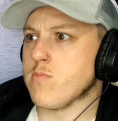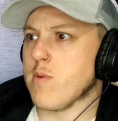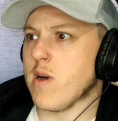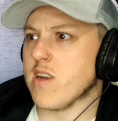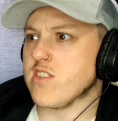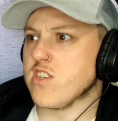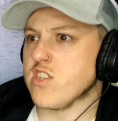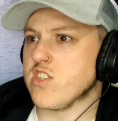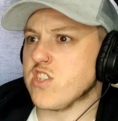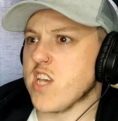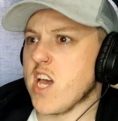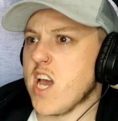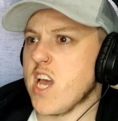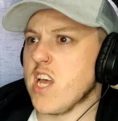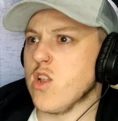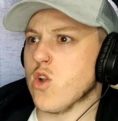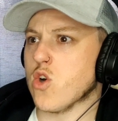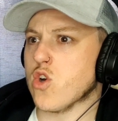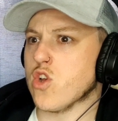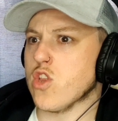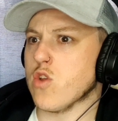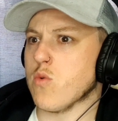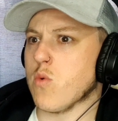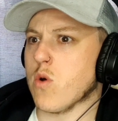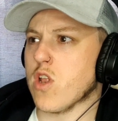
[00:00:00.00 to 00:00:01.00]
I was about to say,
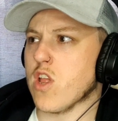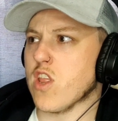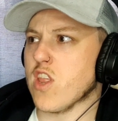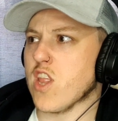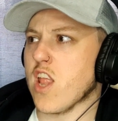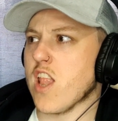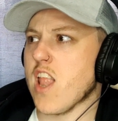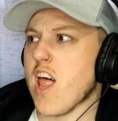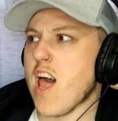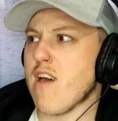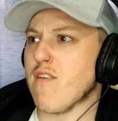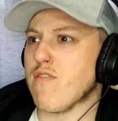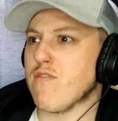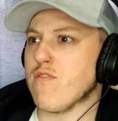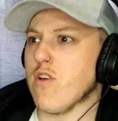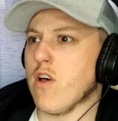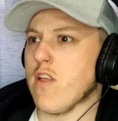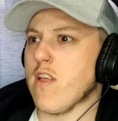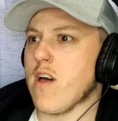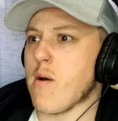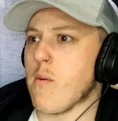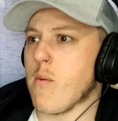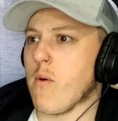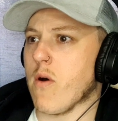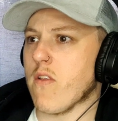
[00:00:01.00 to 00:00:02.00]
look at the one on the left, not
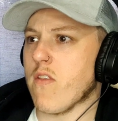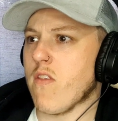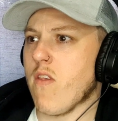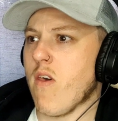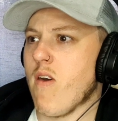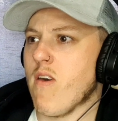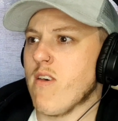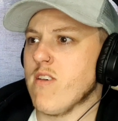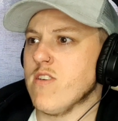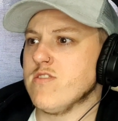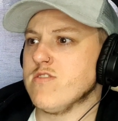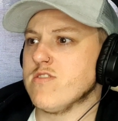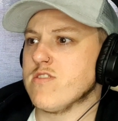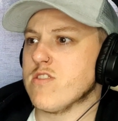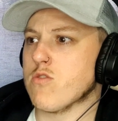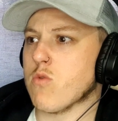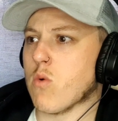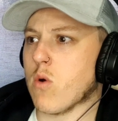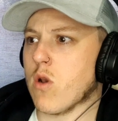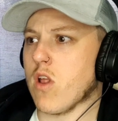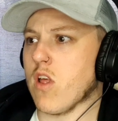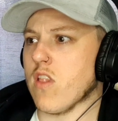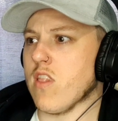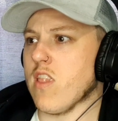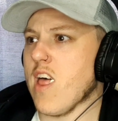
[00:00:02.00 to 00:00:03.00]
that one. The
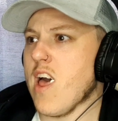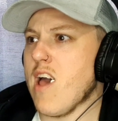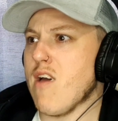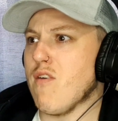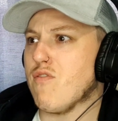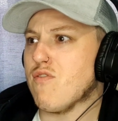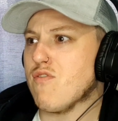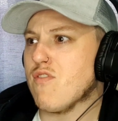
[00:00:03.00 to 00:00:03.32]
one on the left.